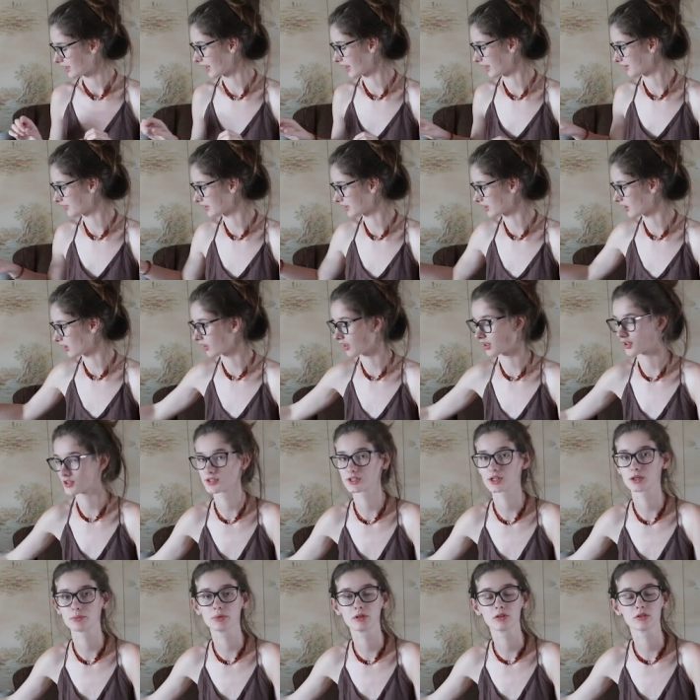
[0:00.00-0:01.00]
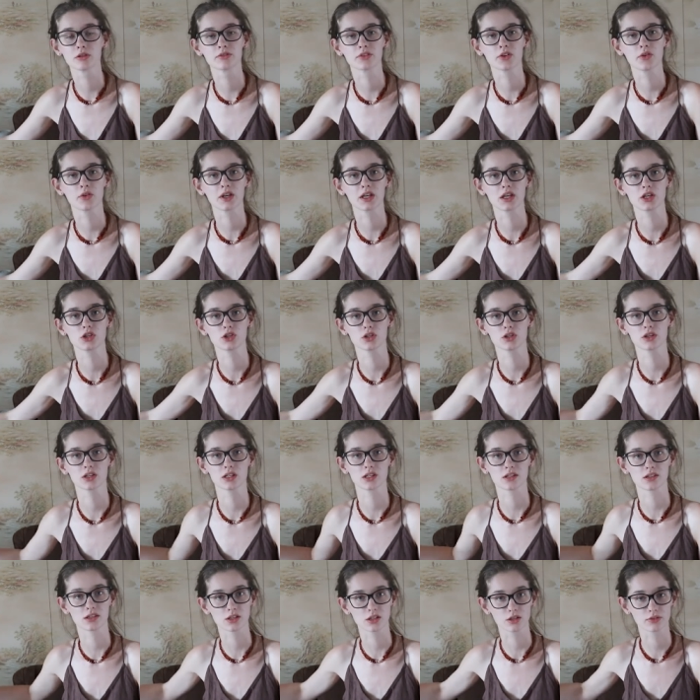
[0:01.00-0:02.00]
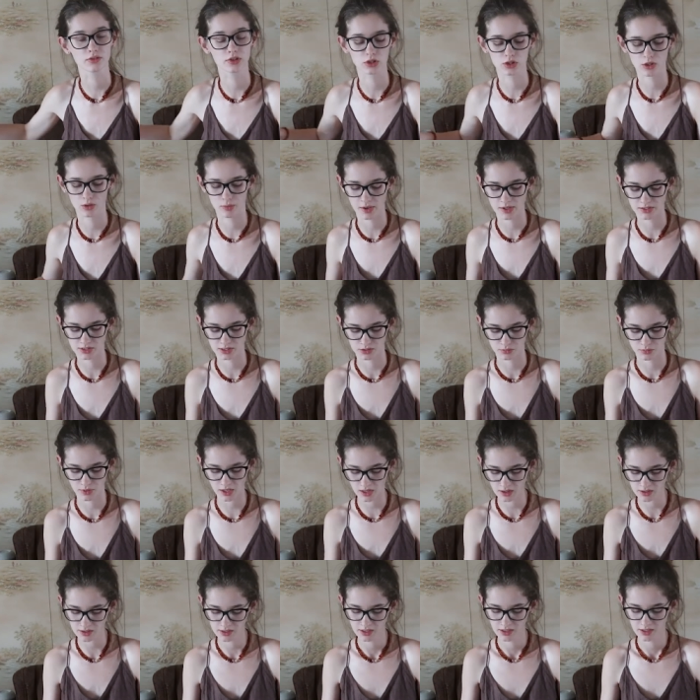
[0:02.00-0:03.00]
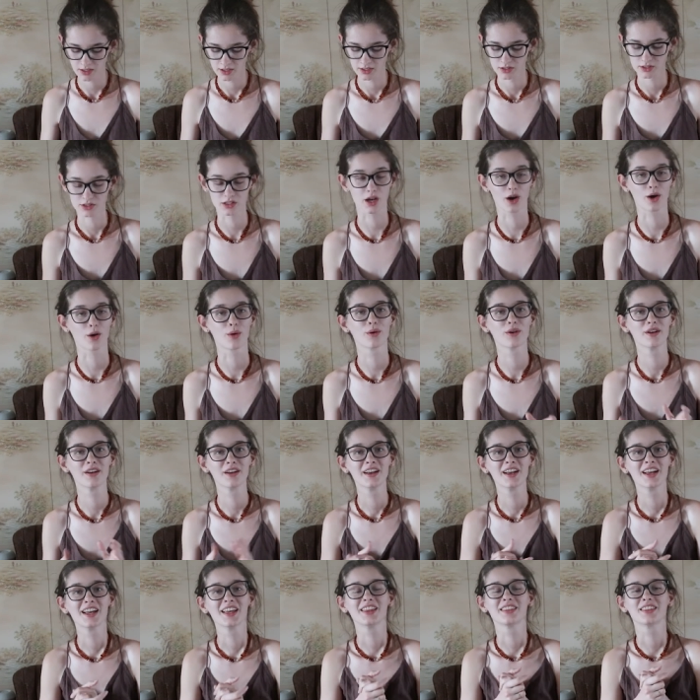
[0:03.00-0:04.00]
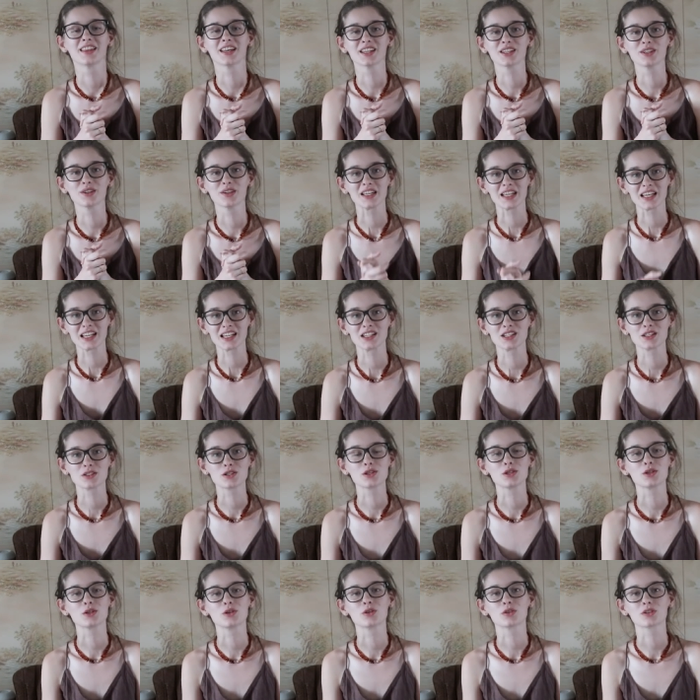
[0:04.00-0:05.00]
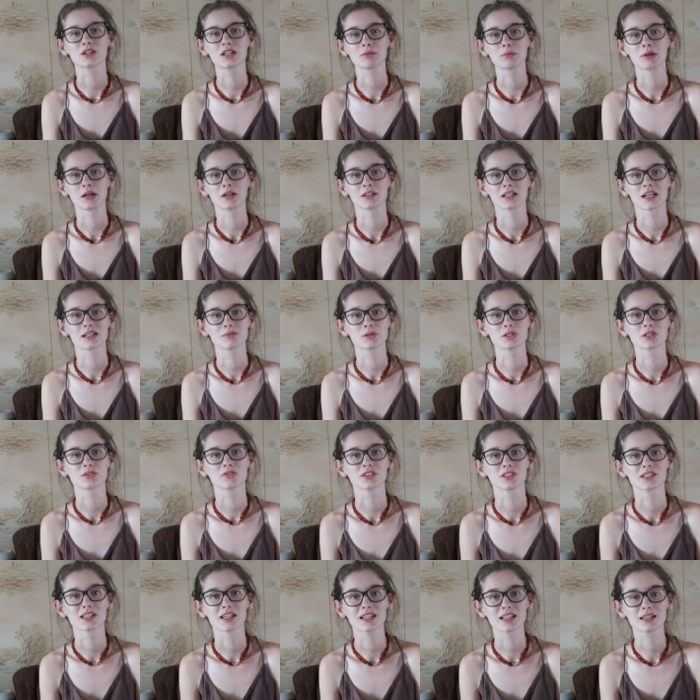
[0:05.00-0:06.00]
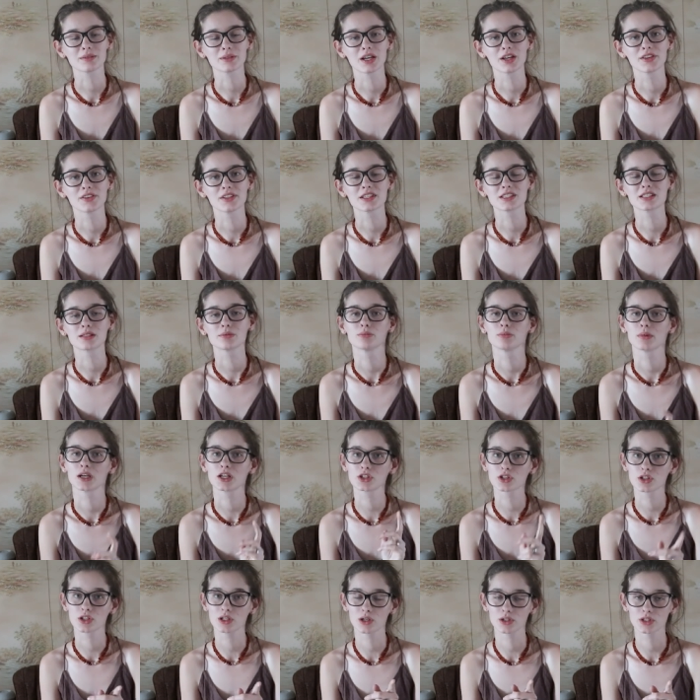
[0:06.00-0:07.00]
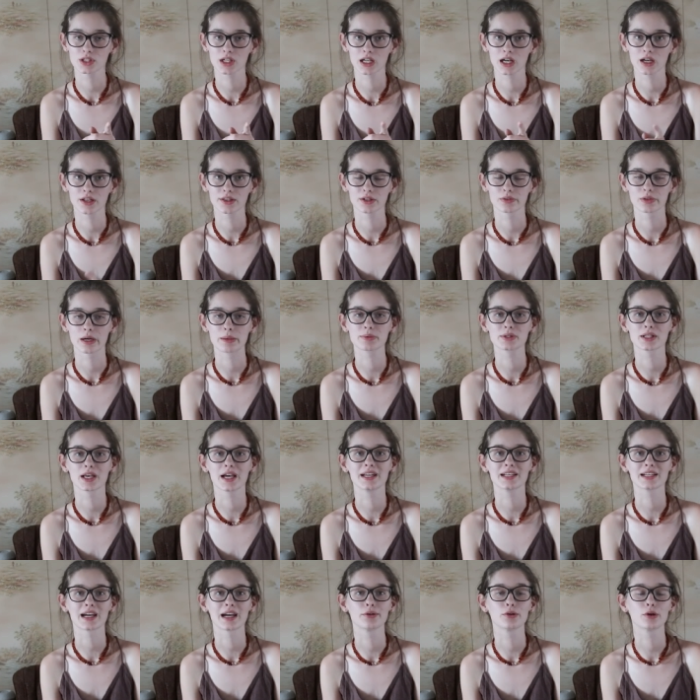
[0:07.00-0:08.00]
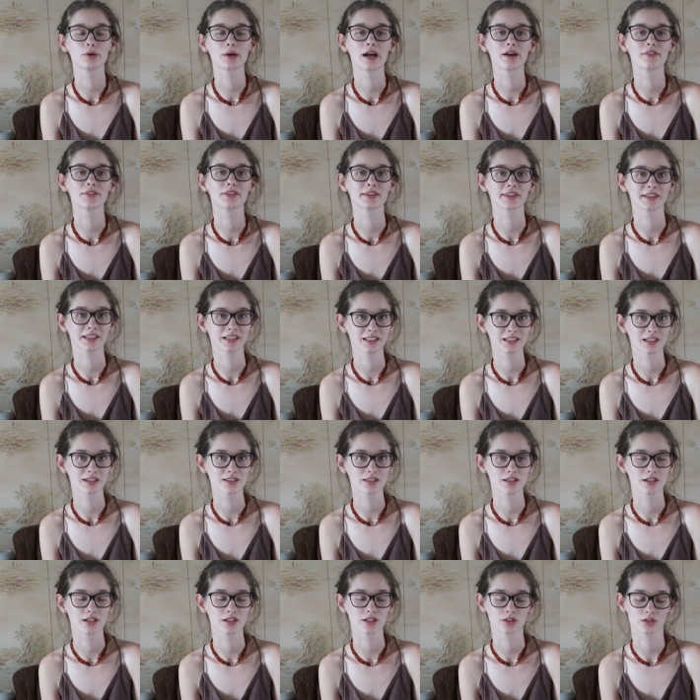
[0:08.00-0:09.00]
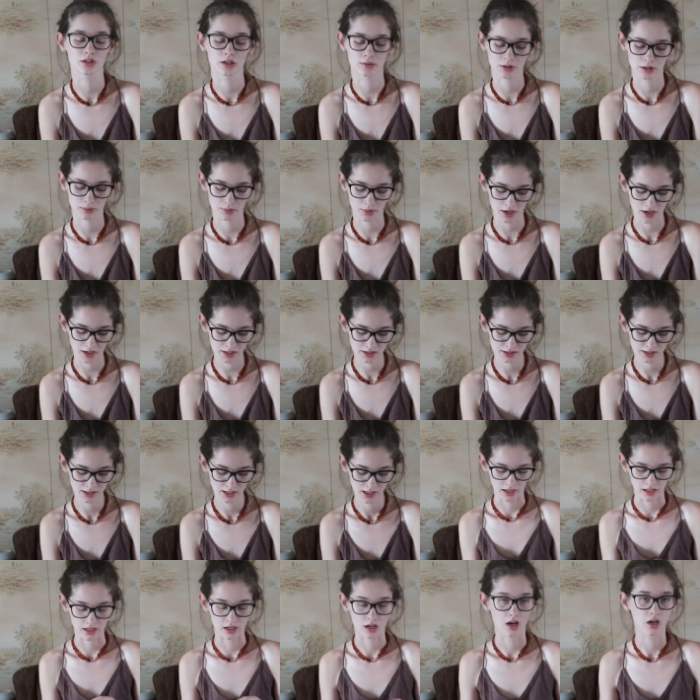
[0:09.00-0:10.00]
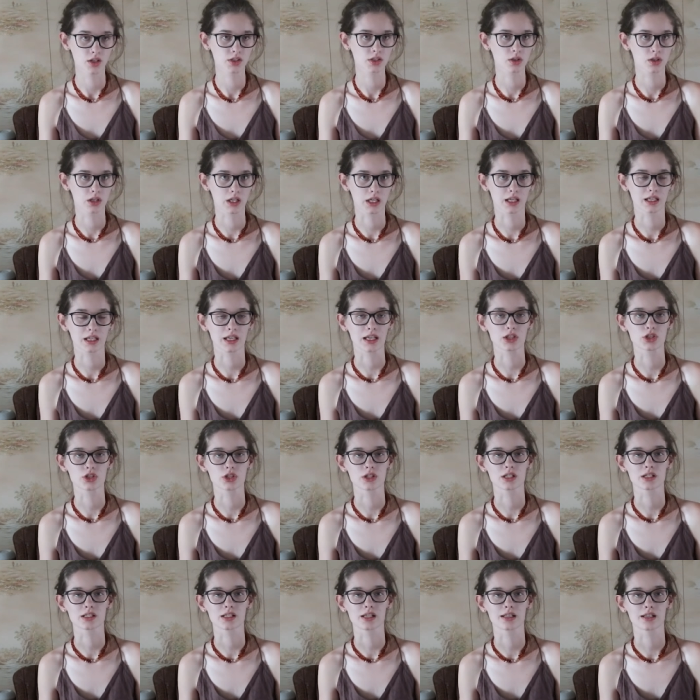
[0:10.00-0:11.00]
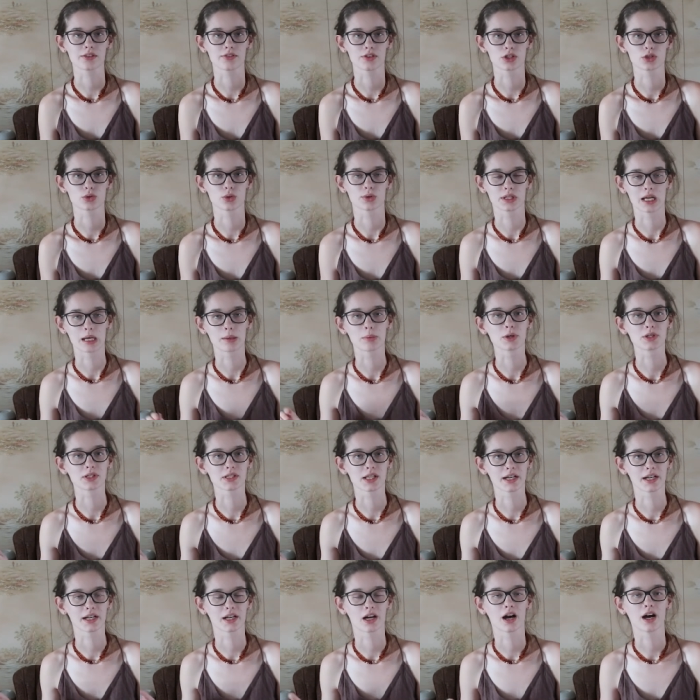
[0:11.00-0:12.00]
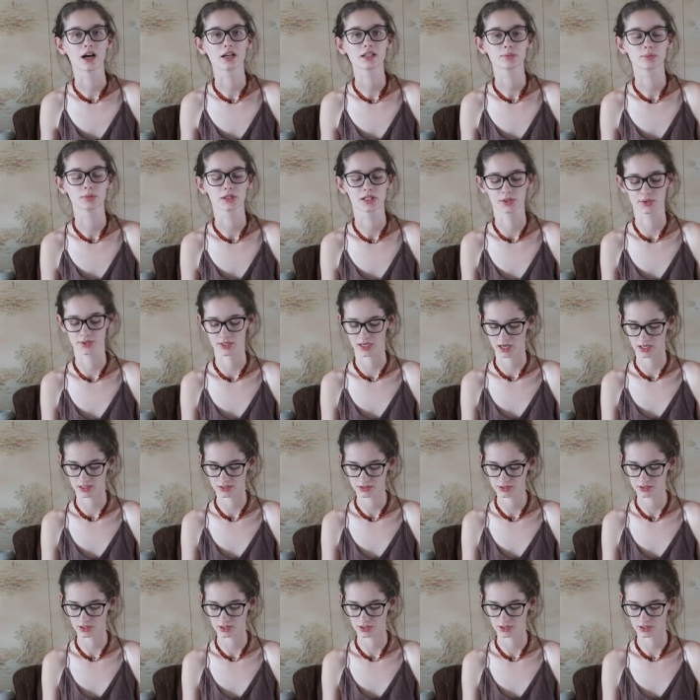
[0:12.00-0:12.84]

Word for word: And then I'll also be reviewing each of these individual ones as well. So Thank you again to Green Mountain Diapers for sending me all this. Make sure you go check out their website. I will have the link down in the description box. And I'll also link each of these individual diapers that I got below that.